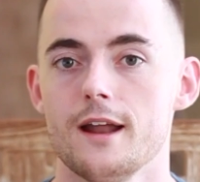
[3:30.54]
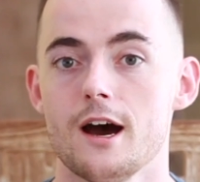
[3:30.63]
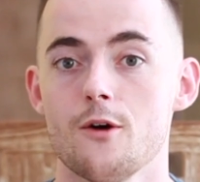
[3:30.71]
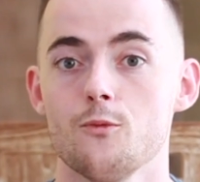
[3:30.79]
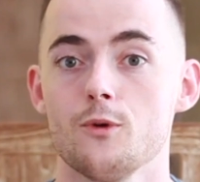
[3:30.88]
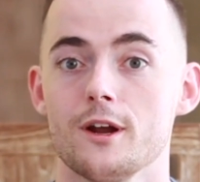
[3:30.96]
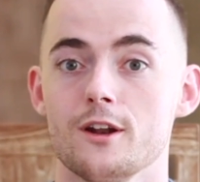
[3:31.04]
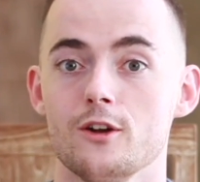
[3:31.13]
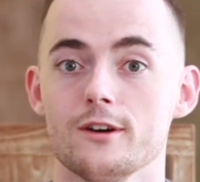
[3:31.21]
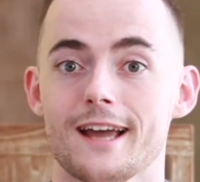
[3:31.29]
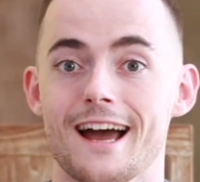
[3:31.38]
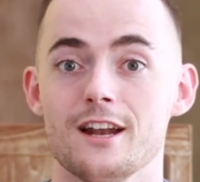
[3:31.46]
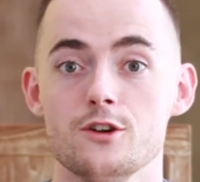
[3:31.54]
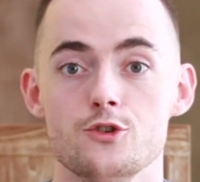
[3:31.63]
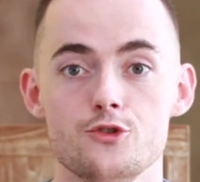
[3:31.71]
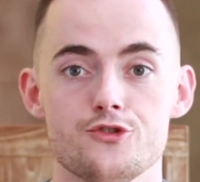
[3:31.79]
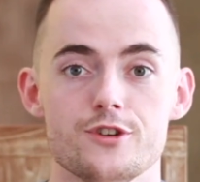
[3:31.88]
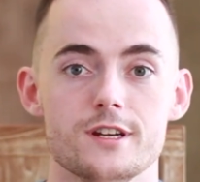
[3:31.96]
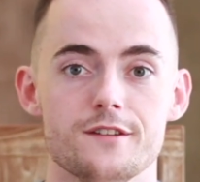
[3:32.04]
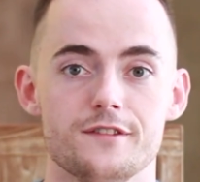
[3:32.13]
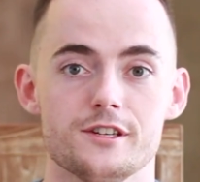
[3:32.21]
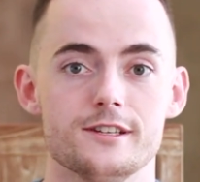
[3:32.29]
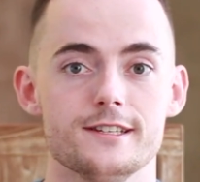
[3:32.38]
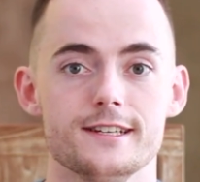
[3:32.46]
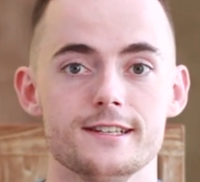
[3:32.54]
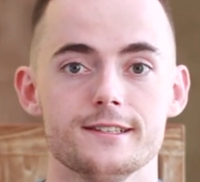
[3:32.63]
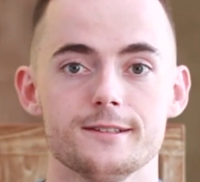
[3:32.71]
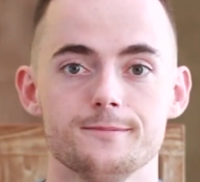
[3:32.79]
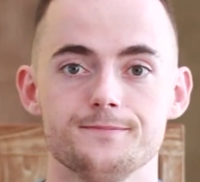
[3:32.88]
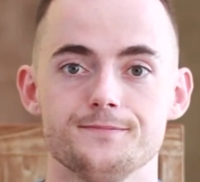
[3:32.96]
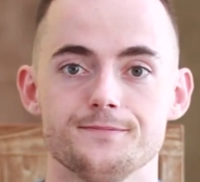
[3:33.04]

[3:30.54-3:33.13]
Now we're going to look at nutrient deficiencies.